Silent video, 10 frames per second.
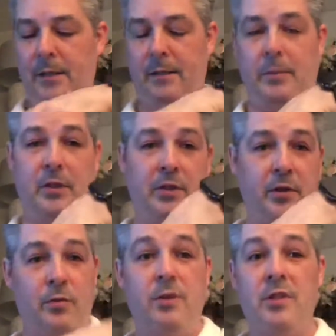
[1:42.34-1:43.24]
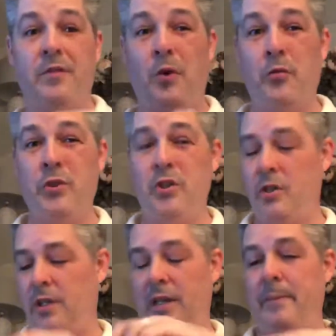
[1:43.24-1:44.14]
Because they use lots of orange
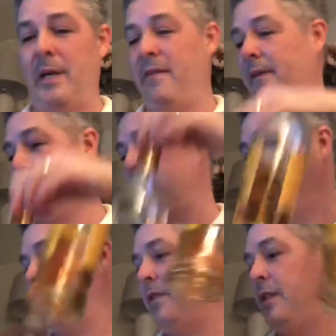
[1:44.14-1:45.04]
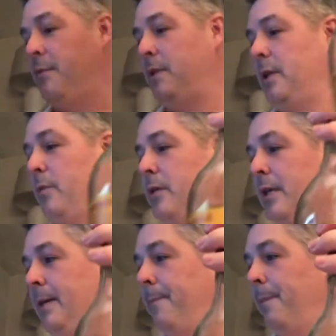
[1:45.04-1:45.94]
in the manufacture of this particular whiskey.